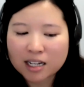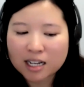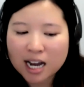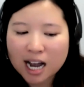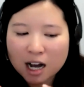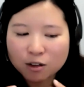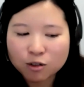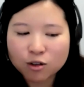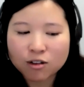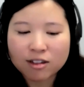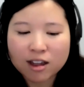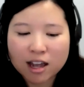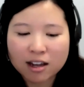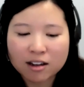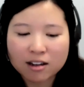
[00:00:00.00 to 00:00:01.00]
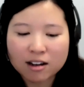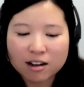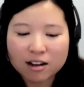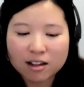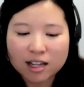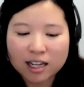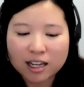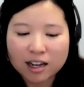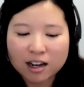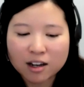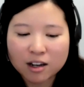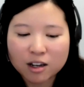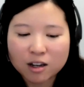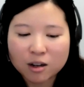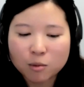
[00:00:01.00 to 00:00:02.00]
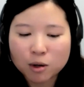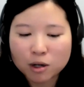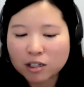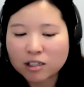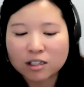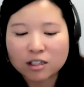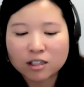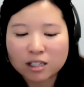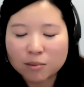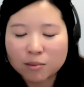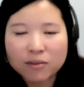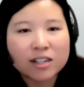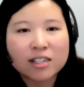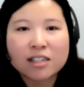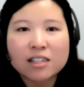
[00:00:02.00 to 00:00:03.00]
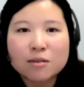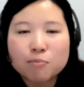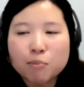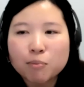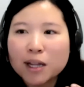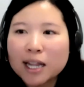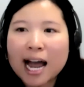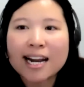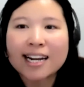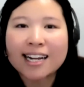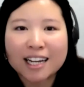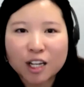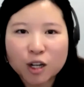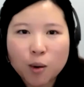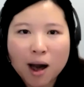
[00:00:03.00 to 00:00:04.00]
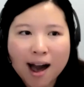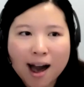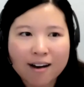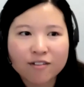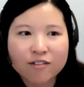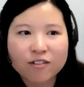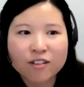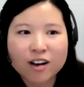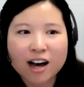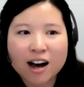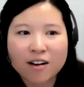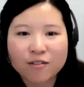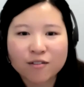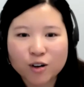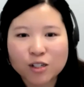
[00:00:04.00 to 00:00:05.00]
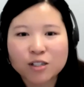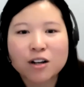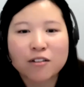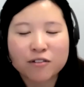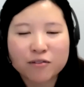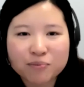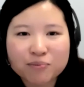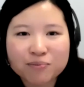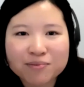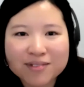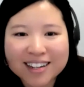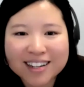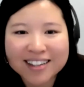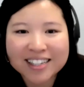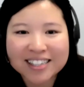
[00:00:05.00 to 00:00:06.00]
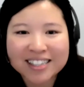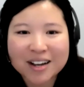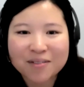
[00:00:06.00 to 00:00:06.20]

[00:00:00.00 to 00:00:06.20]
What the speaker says: how do you think what are some of the planning you have for yourself in this